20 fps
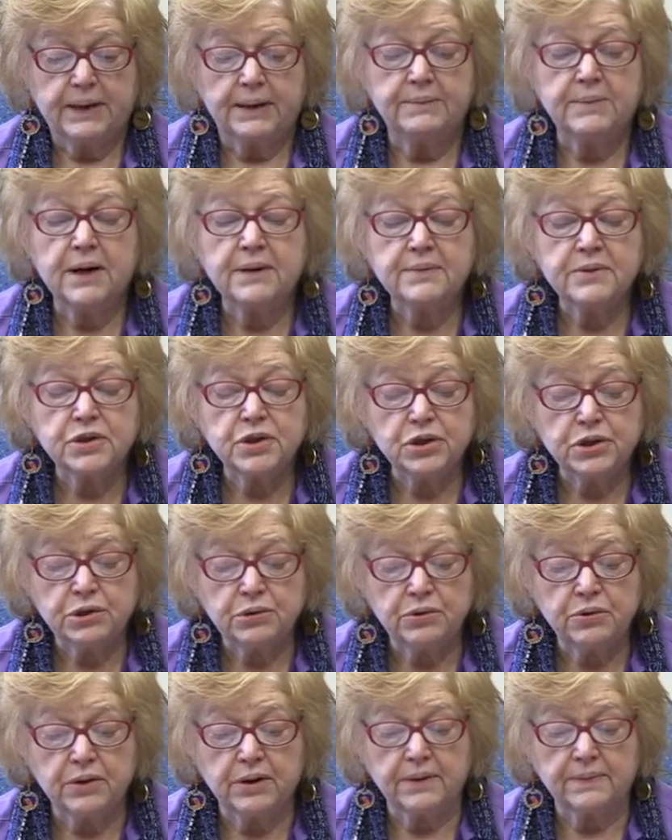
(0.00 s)
Among
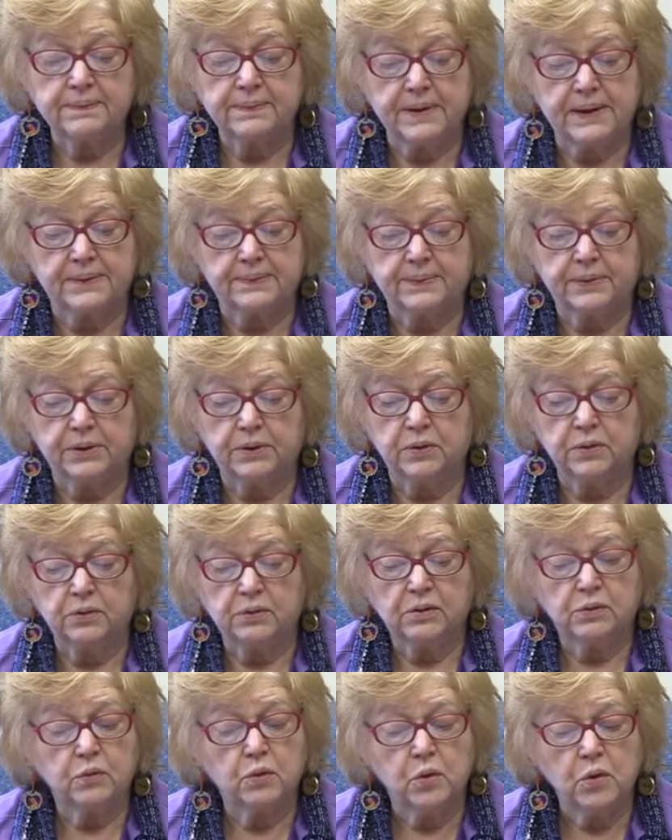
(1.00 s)
mature
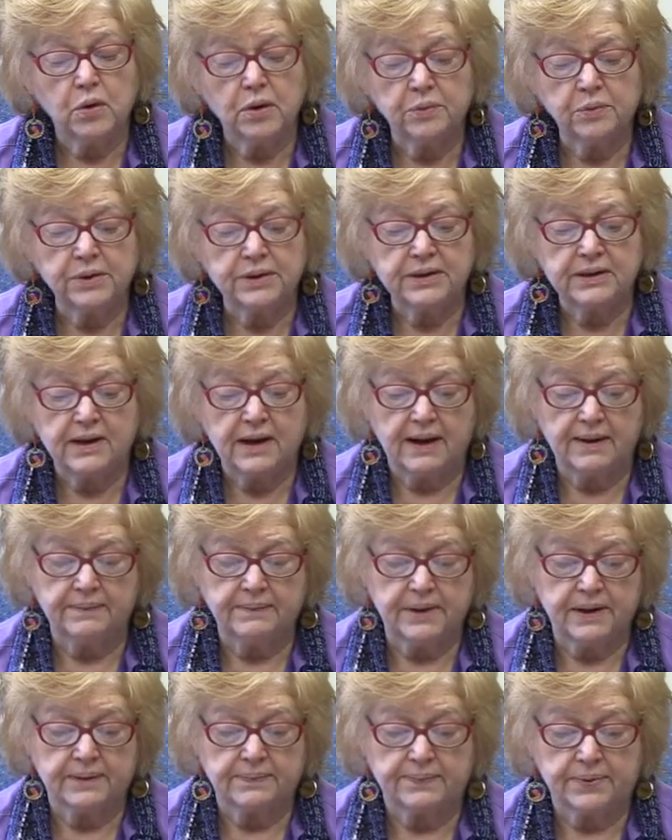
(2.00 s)
people, war would
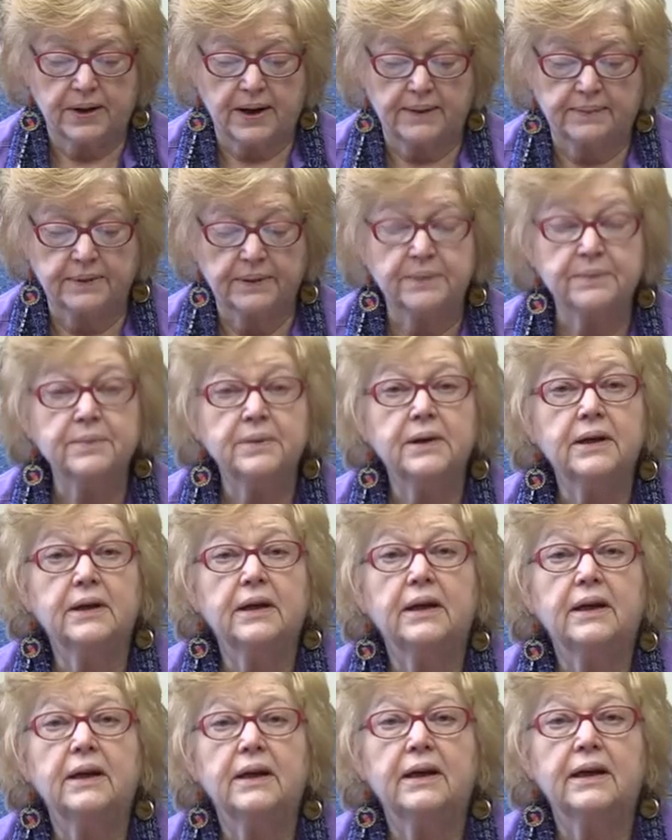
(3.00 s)
not be a problem,
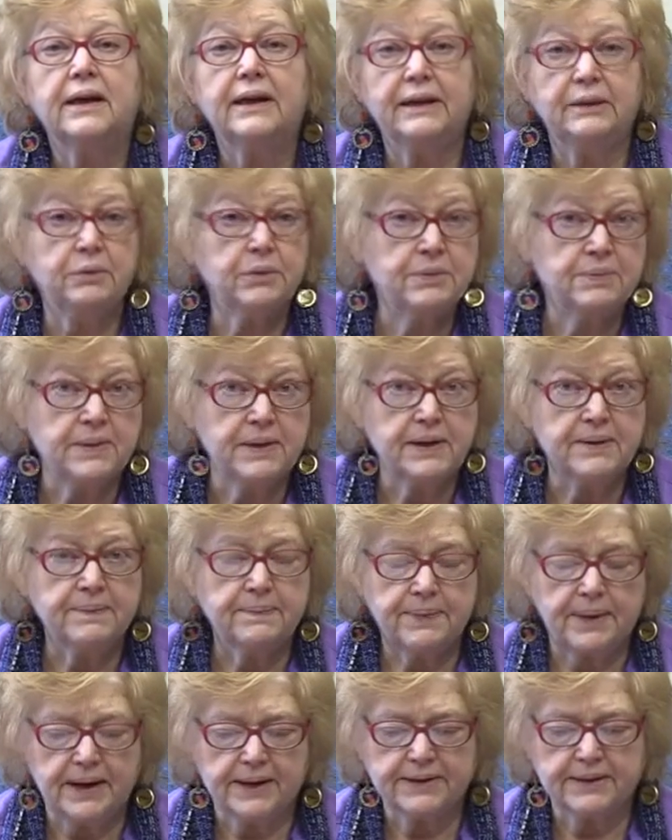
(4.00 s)
it would be
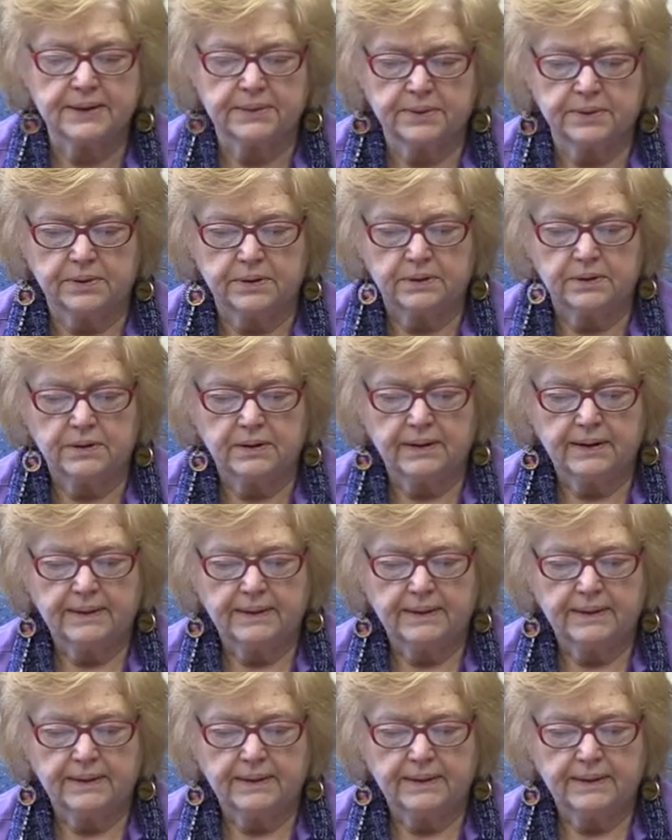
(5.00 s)
impossible.